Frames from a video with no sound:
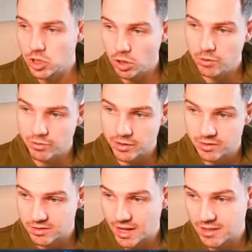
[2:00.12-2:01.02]
curl for his
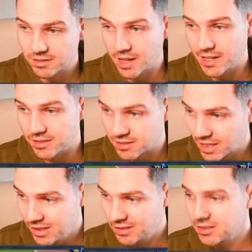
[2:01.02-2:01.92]
stats and his
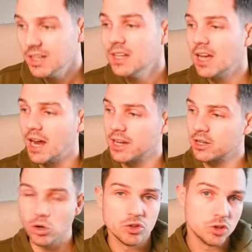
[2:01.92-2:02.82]
skills. And then,
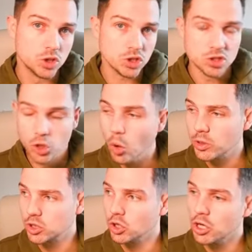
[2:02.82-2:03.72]
of course, you just know
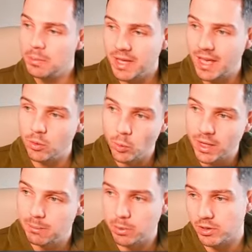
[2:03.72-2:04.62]
what you're going to be getting with
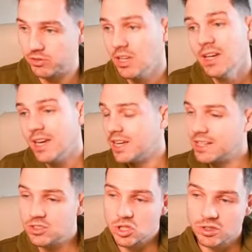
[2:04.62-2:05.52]
him, boys. It
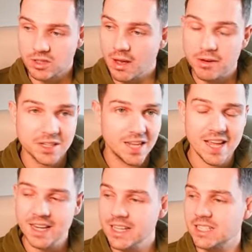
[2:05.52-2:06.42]
is just a
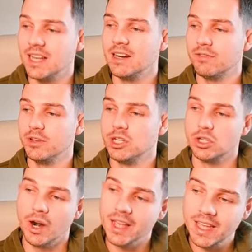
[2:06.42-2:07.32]
deadly, deadly
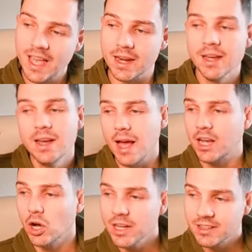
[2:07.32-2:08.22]
finisher. Again, a
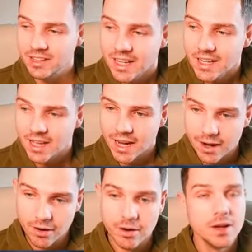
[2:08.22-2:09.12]
guy that's in the
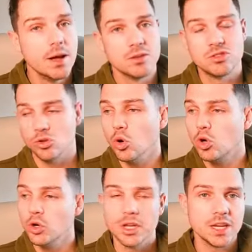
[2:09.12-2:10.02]
air, so
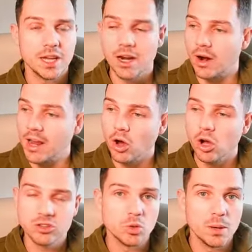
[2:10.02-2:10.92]
good in the air, and
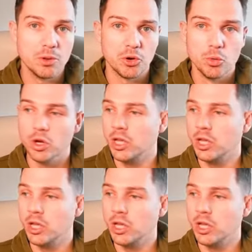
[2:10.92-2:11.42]
also able to run